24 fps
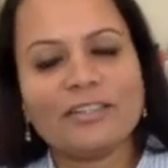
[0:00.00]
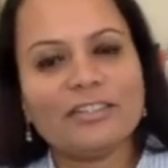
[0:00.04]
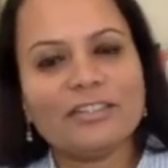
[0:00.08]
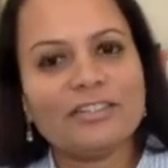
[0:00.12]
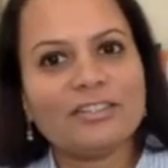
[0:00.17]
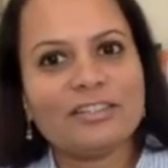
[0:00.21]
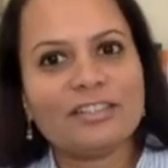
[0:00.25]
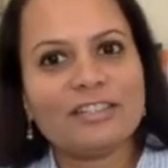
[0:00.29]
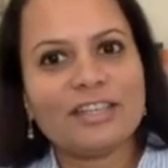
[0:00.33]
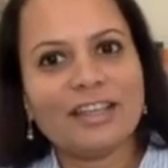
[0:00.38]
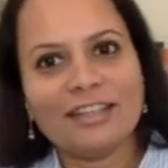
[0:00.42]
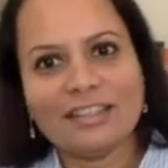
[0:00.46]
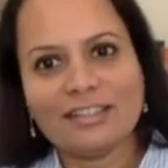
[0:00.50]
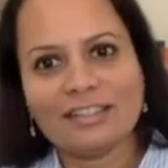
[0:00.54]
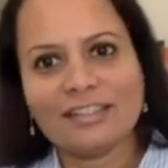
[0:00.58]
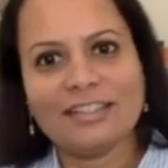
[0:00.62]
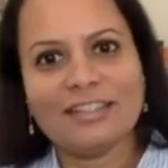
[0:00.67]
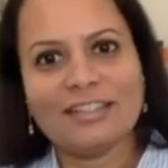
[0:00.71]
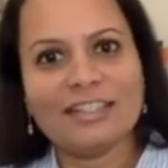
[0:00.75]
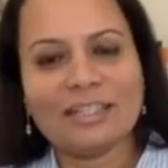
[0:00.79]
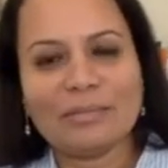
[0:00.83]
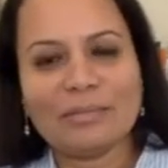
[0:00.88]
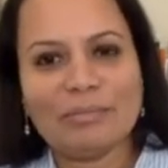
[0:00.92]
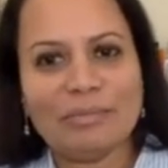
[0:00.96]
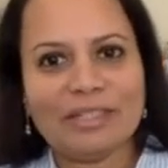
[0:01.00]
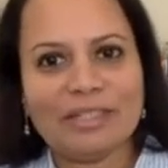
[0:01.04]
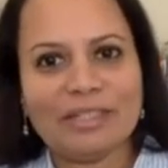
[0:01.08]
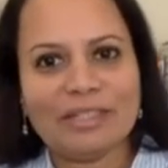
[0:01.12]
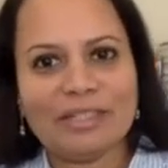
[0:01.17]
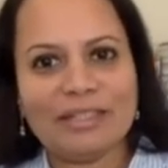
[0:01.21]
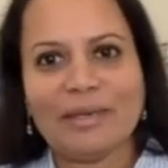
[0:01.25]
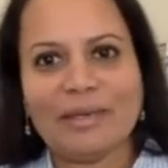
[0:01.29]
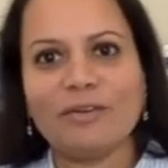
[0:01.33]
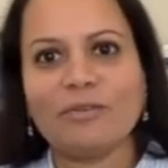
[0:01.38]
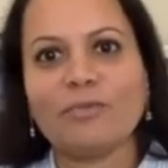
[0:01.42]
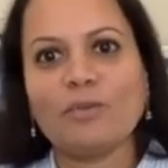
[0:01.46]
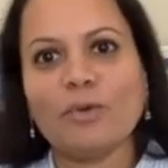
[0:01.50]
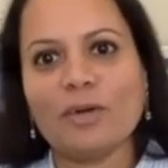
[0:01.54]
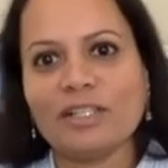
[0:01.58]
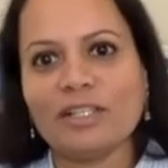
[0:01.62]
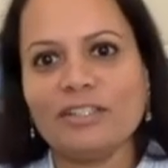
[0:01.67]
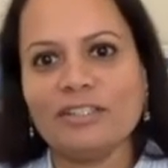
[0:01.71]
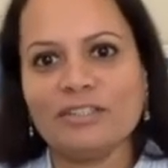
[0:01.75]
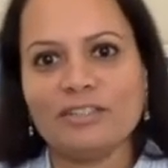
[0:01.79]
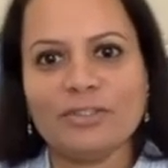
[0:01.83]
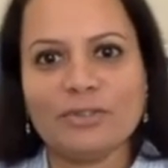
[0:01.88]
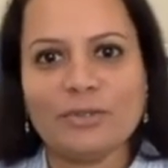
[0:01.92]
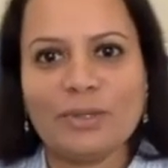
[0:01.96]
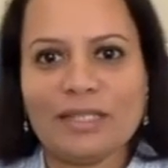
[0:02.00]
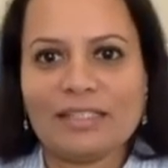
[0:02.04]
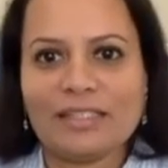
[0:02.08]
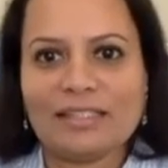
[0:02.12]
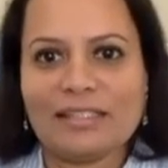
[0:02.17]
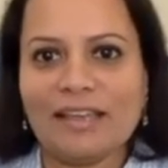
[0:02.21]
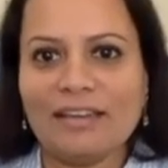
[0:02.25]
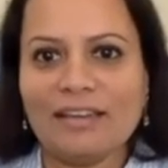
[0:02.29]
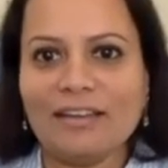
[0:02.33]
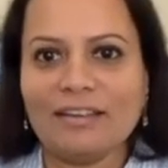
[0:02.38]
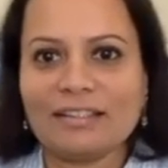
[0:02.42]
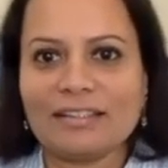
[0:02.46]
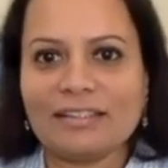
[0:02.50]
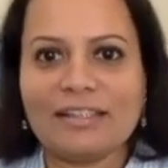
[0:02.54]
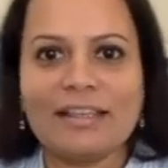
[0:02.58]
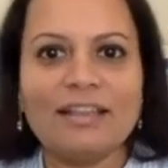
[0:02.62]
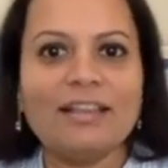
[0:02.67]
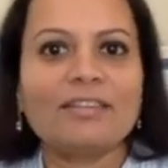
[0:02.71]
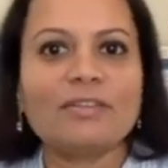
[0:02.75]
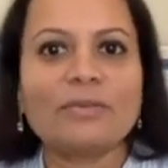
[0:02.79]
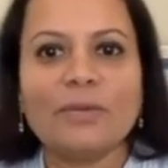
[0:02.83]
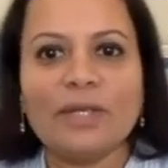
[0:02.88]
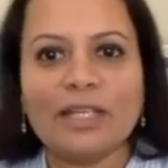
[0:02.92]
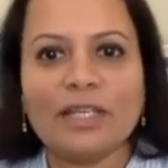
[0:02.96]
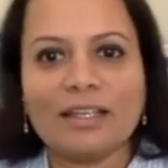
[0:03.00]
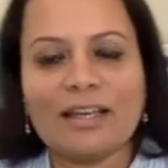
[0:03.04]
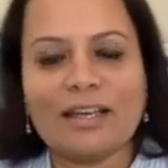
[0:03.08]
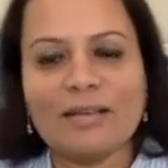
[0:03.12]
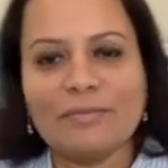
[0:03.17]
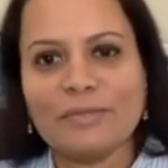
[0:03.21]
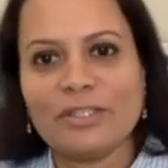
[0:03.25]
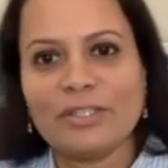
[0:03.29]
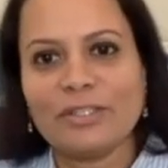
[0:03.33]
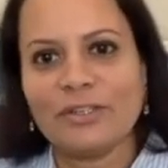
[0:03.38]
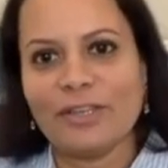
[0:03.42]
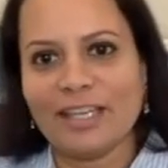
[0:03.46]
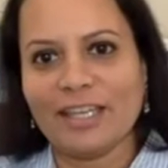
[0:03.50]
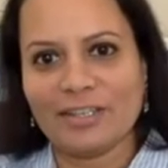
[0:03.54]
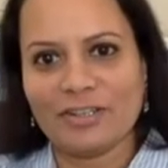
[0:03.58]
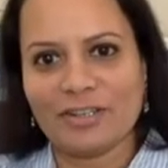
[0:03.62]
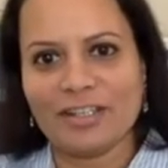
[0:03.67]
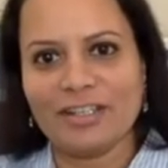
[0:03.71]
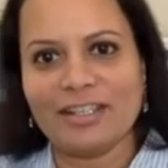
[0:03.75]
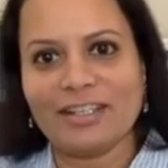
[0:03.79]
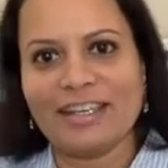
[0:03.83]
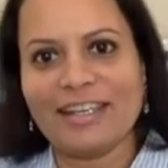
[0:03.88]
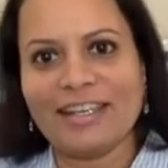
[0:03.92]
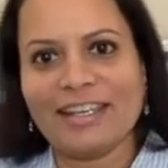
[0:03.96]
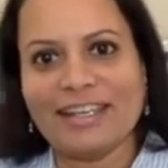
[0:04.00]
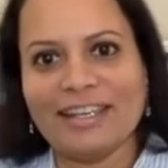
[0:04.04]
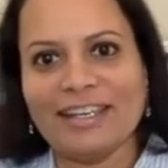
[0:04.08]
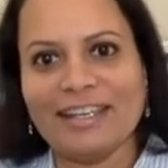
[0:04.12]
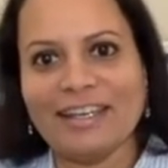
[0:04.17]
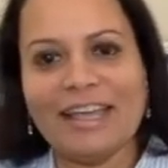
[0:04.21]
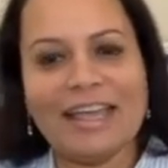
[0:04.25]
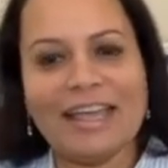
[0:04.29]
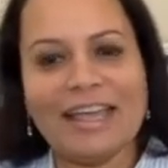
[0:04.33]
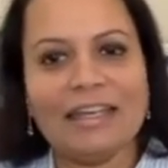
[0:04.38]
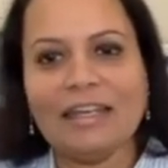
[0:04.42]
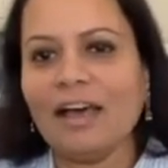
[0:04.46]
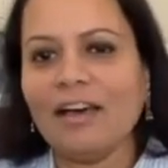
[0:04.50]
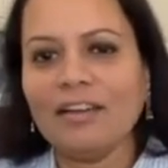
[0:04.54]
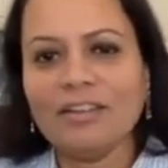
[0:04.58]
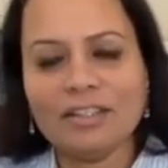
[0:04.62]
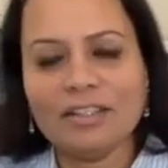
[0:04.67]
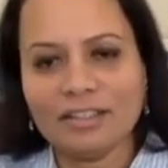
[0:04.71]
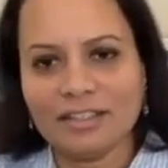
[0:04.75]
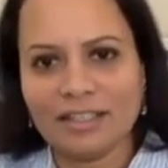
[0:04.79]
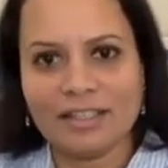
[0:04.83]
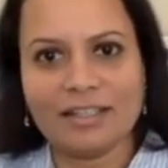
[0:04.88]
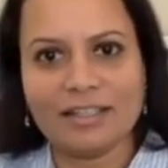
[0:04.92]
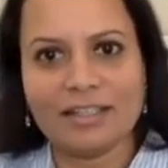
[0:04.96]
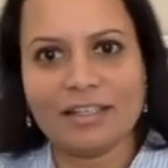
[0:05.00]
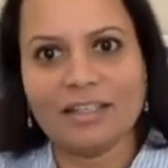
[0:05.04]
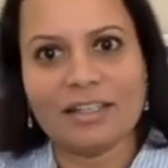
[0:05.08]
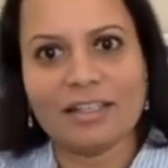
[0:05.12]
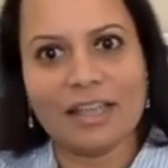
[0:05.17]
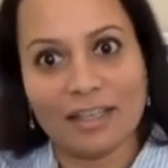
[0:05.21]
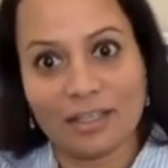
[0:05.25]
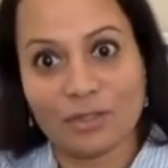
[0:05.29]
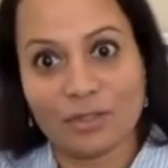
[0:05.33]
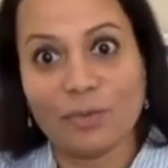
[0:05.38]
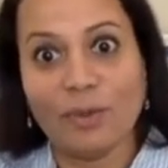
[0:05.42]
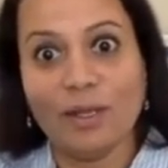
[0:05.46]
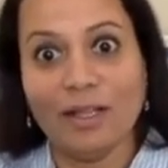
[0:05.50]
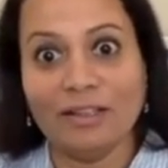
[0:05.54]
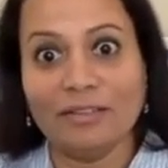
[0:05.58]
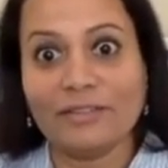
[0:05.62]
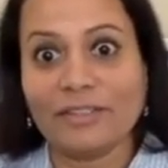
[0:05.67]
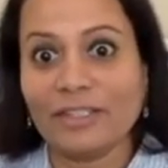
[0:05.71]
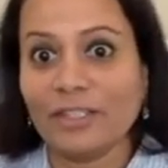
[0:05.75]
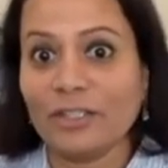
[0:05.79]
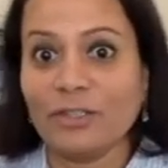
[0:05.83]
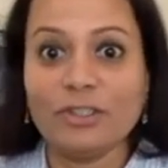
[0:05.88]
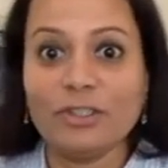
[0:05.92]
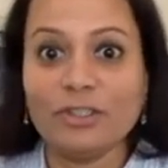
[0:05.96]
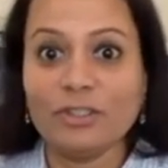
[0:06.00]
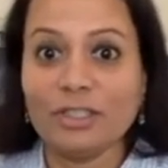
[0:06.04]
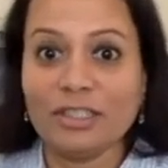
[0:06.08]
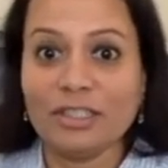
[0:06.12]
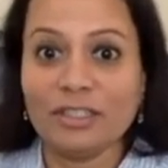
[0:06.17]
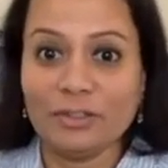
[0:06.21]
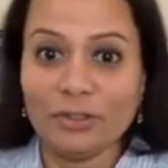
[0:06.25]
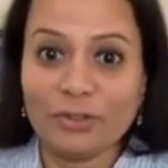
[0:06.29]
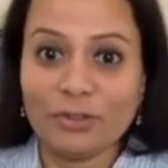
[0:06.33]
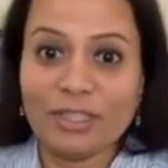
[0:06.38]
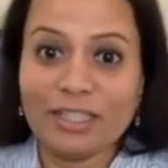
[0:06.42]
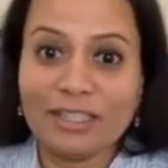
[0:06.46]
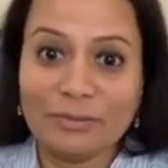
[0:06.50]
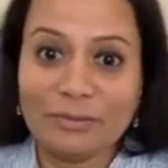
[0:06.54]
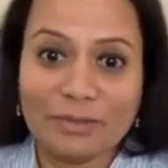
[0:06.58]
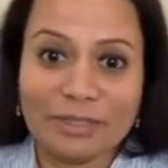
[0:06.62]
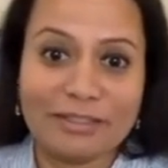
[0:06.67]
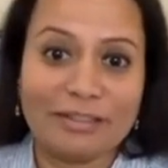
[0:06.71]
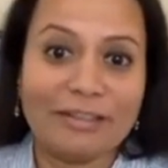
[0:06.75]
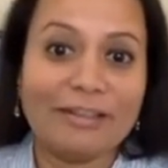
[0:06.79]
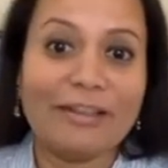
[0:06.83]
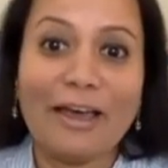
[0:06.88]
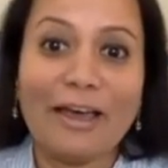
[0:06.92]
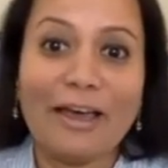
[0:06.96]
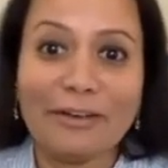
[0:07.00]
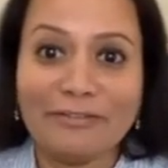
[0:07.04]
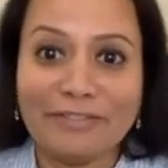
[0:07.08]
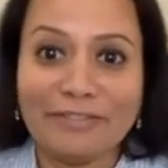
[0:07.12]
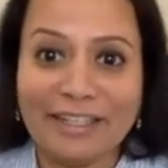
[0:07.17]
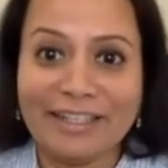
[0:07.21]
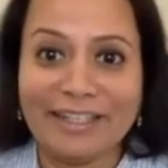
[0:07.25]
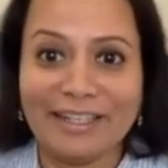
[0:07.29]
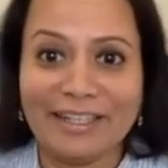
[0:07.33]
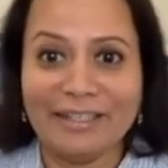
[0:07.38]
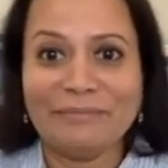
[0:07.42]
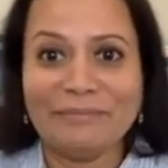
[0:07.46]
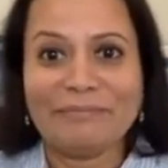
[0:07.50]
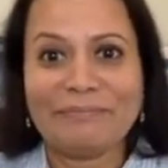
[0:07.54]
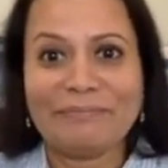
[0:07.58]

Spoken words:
Could you tell us a little bit about what you do at PsyOx Health when it comes to HR data and other data as well? So you deal with a lot of data.